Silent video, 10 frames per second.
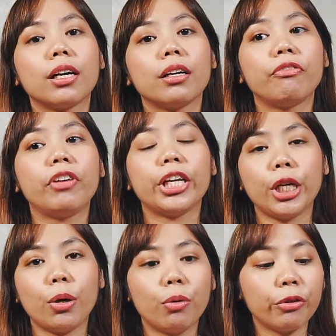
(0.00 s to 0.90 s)

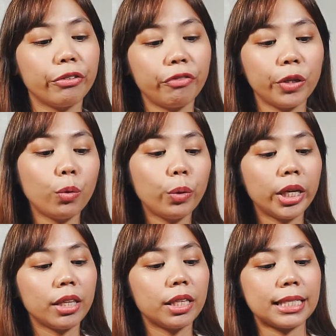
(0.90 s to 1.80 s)
video
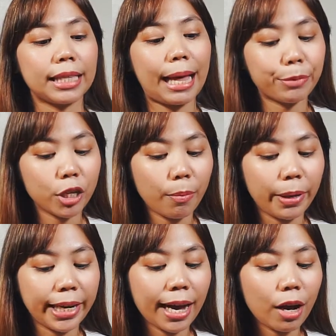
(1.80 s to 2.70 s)
reviewing this laptop
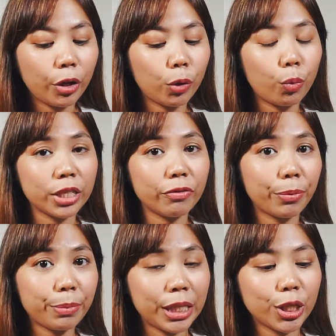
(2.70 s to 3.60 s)
and how it was for
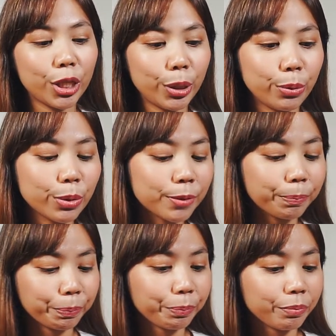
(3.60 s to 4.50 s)
me to use.
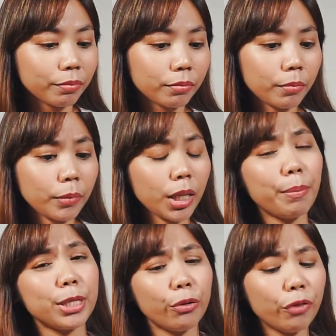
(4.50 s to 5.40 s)

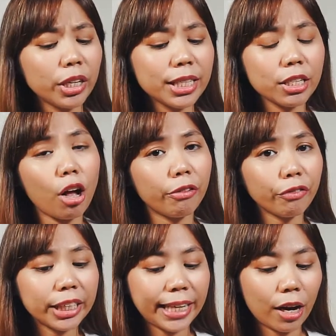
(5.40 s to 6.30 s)
But so far, that's all
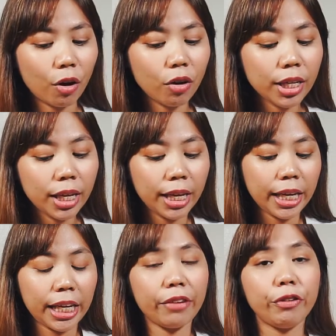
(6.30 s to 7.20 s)
for now.
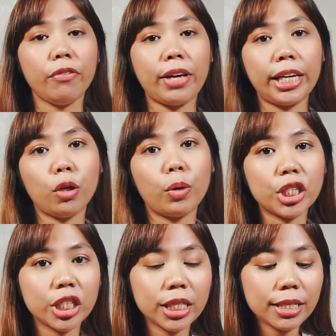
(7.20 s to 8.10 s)
If you have any
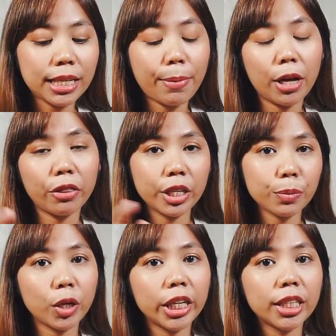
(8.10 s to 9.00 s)
questions about this
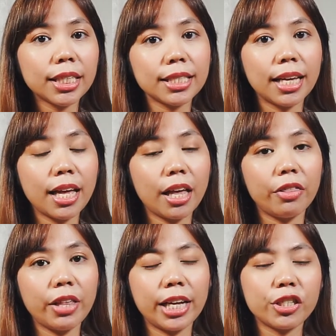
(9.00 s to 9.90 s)
product,
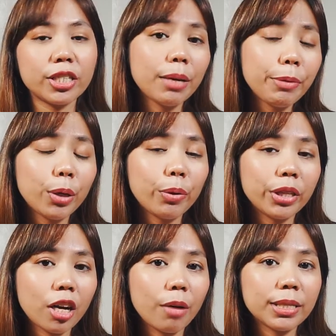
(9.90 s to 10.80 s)
then just let me know in the
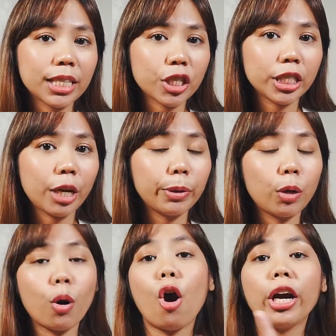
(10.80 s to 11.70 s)
comment section down
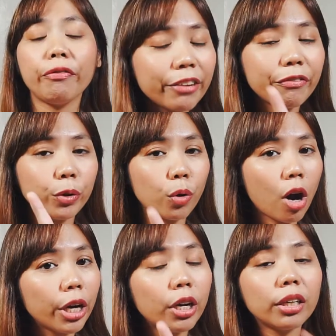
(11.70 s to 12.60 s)
below. Or if you
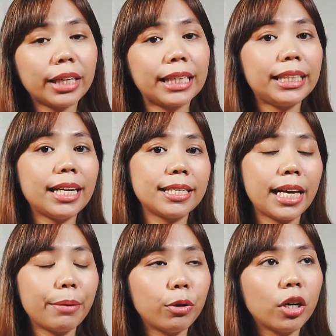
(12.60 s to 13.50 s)
are already a
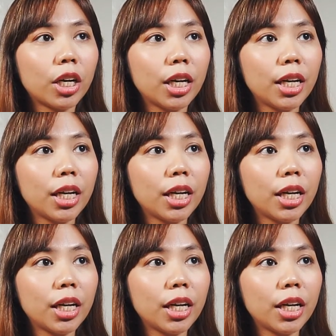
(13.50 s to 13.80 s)
ZenBook